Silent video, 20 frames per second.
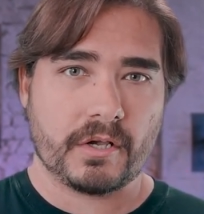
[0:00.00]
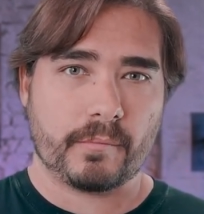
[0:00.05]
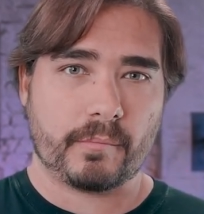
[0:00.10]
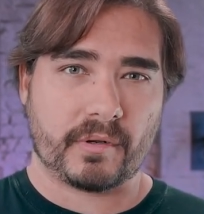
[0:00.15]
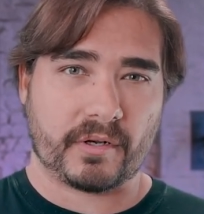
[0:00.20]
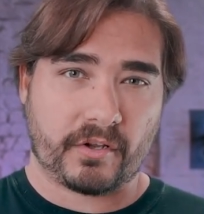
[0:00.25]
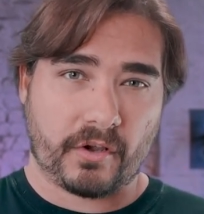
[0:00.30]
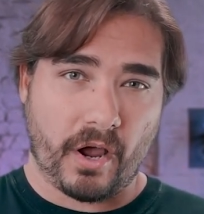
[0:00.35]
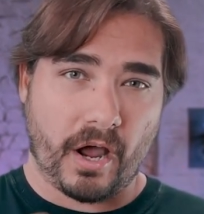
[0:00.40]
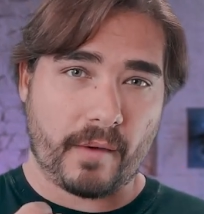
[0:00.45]

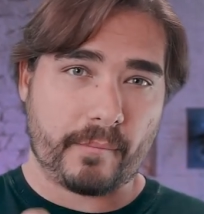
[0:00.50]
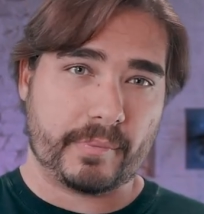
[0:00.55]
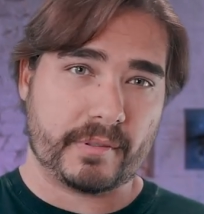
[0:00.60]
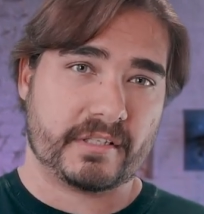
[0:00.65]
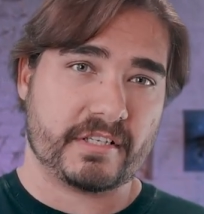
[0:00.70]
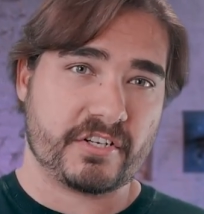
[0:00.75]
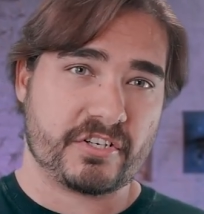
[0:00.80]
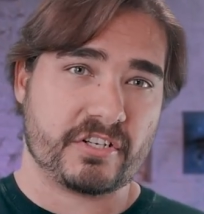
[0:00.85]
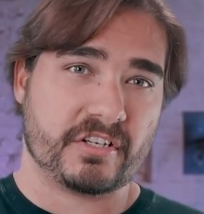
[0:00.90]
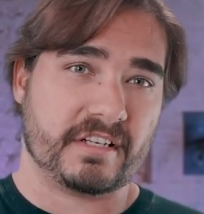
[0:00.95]
But
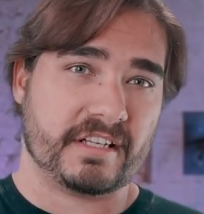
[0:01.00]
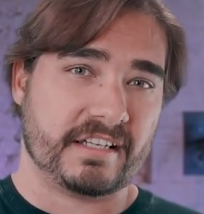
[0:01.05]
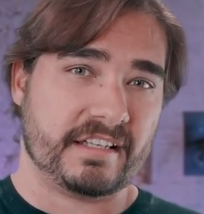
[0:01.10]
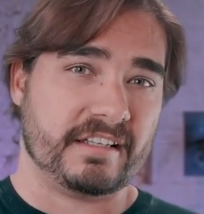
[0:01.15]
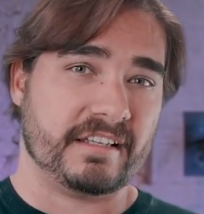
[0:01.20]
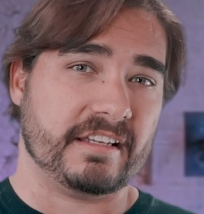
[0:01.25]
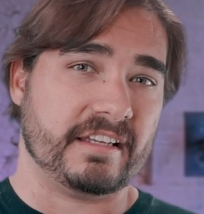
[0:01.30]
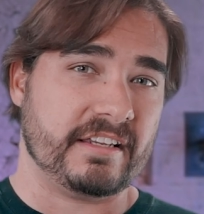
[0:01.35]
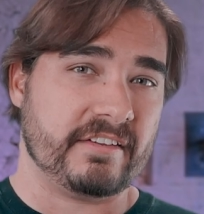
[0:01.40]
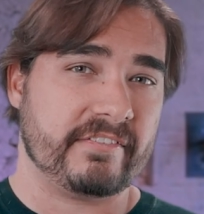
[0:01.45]
competition
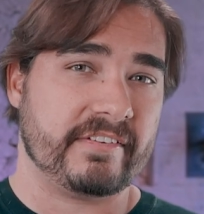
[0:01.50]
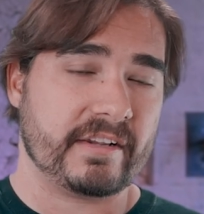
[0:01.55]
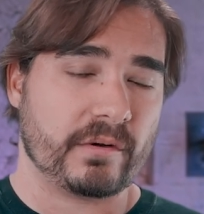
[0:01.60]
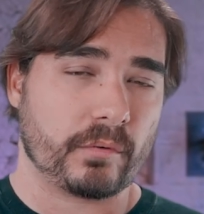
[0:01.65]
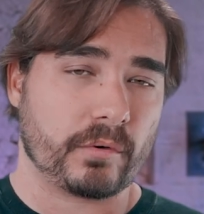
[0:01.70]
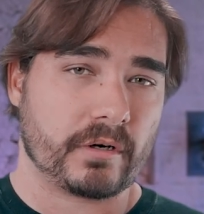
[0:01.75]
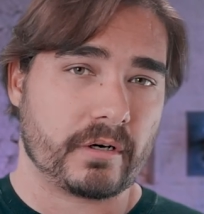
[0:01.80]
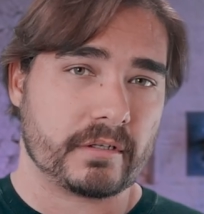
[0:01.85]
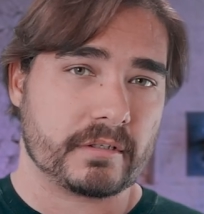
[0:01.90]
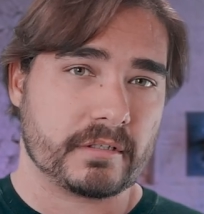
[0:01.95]
in the EV
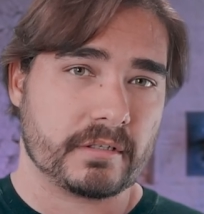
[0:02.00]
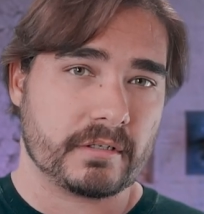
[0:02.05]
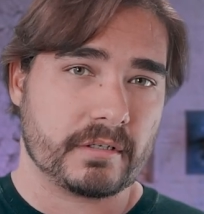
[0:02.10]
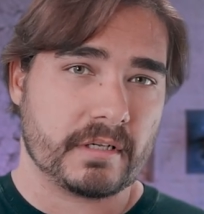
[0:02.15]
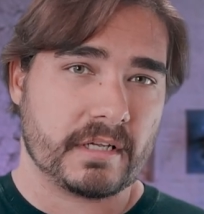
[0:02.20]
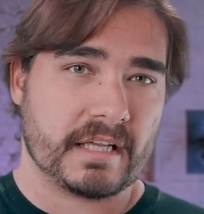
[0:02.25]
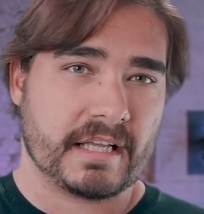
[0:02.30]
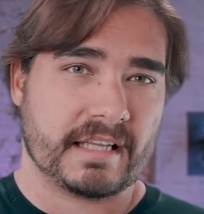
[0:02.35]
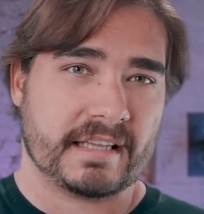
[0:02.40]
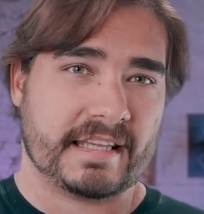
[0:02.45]
world,
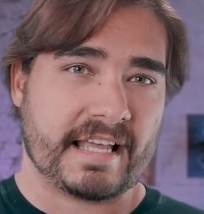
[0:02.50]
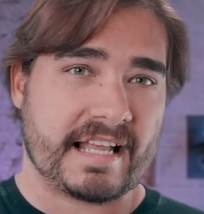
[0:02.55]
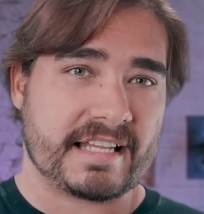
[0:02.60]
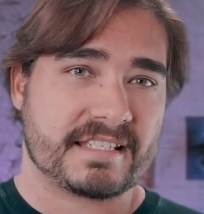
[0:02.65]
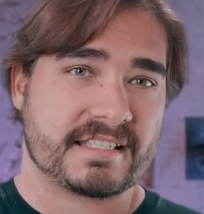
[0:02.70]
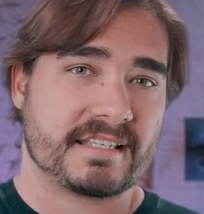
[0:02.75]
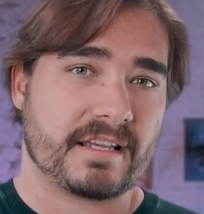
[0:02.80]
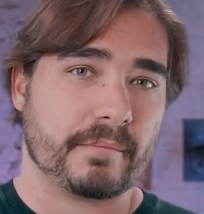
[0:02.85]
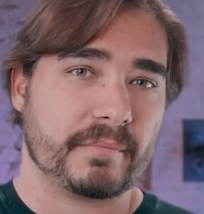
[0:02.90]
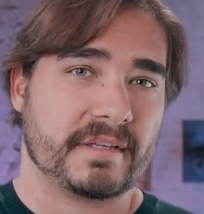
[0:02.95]

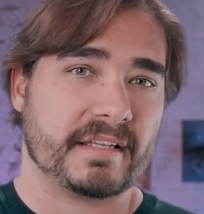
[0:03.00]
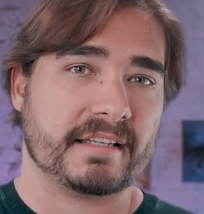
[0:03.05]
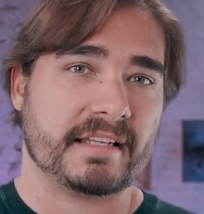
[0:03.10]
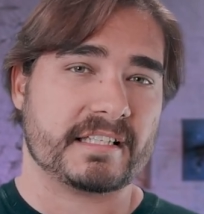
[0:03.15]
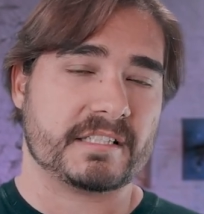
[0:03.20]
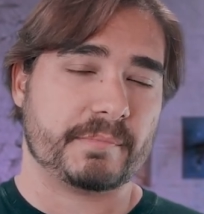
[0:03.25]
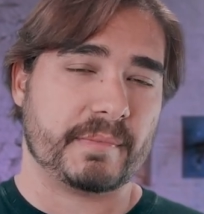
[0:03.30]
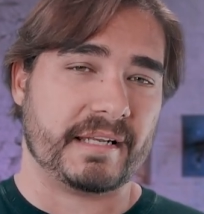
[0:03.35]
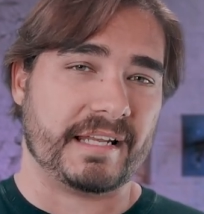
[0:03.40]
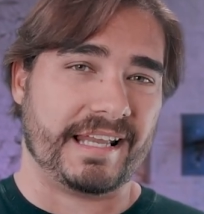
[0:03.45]
that's something
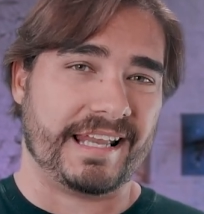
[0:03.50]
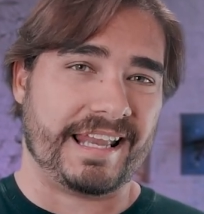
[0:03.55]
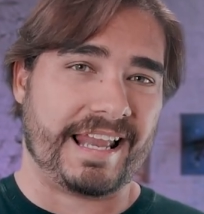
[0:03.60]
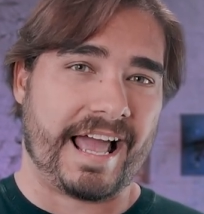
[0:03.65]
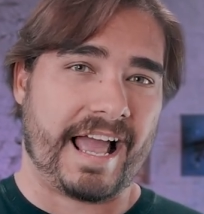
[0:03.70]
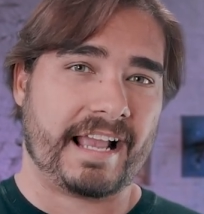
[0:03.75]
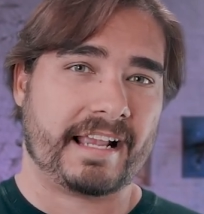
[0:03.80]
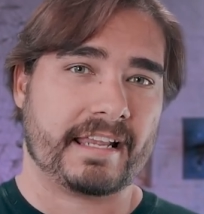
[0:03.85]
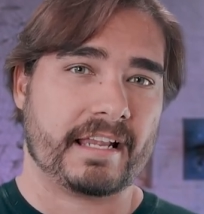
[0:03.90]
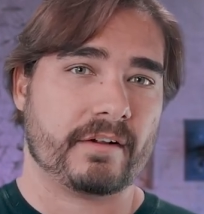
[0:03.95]
that's been
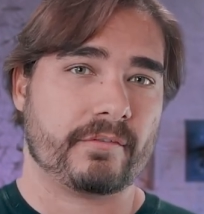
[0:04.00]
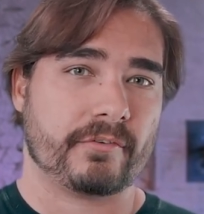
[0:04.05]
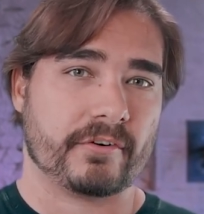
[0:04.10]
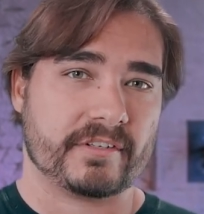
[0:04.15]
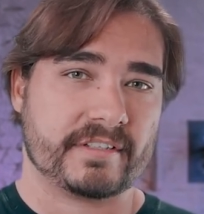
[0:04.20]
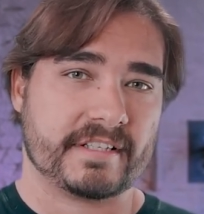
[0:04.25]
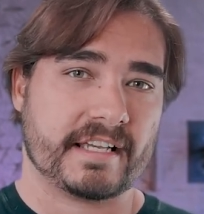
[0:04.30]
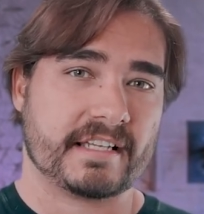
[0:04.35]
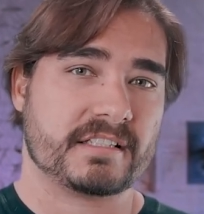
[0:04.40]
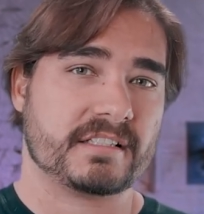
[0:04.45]
lacking for
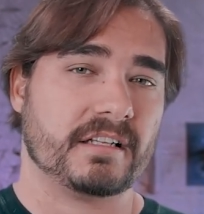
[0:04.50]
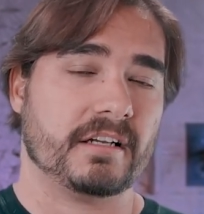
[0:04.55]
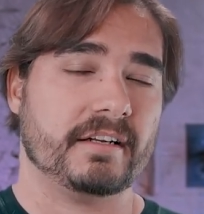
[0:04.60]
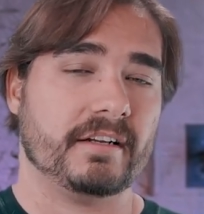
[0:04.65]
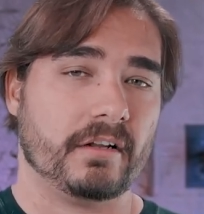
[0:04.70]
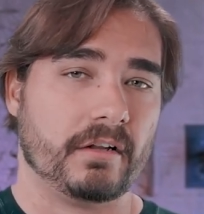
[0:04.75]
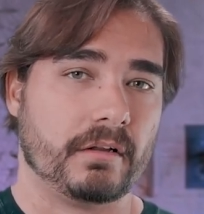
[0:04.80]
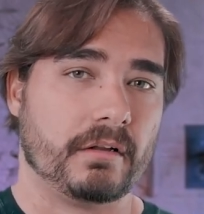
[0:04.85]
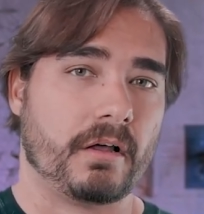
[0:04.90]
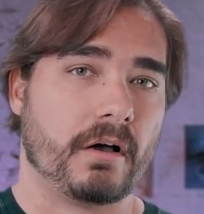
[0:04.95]
Tesla in
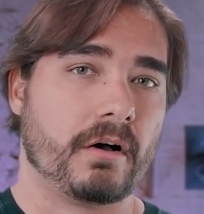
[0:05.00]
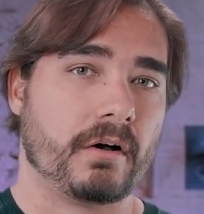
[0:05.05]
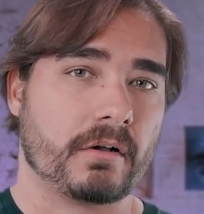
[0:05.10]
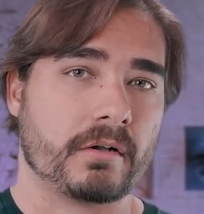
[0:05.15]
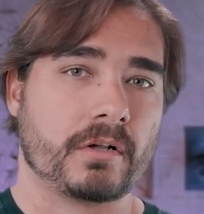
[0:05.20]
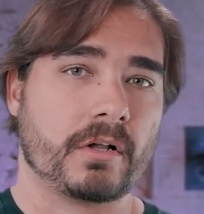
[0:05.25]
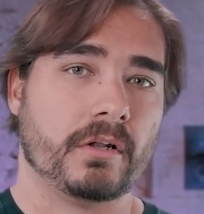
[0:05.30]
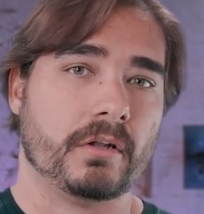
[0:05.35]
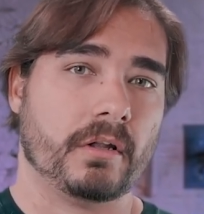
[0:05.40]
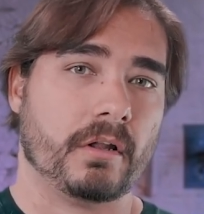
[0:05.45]
a
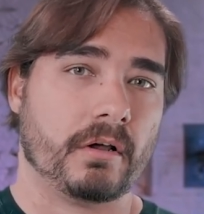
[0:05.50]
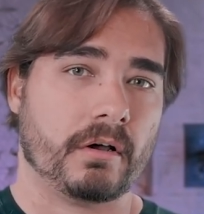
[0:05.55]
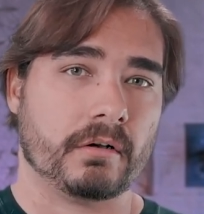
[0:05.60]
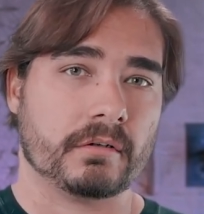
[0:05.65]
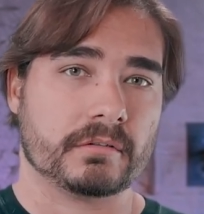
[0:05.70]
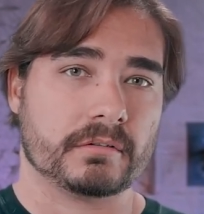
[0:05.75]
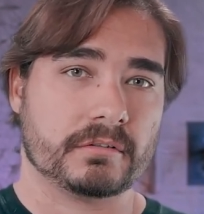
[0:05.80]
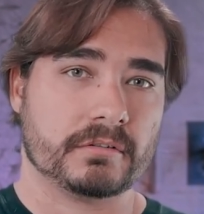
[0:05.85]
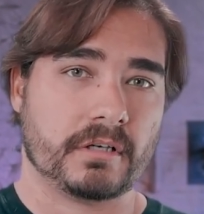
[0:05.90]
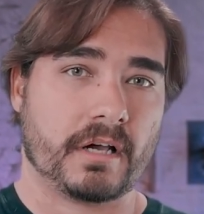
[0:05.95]
long,
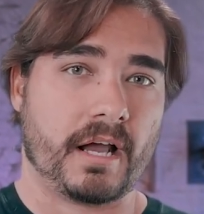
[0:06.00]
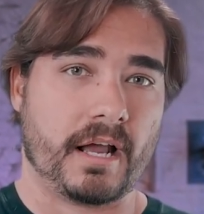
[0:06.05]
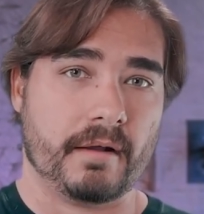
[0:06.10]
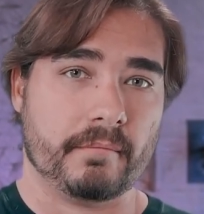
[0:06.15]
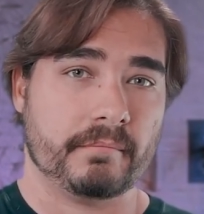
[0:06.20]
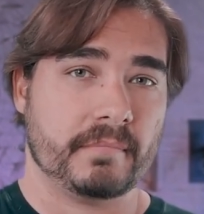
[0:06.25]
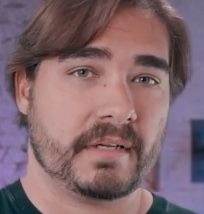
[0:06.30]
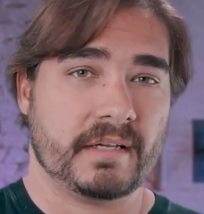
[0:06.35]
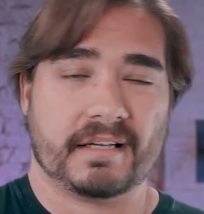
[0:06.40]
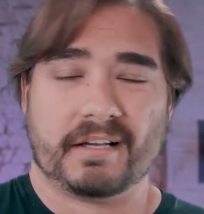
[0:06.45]
long time.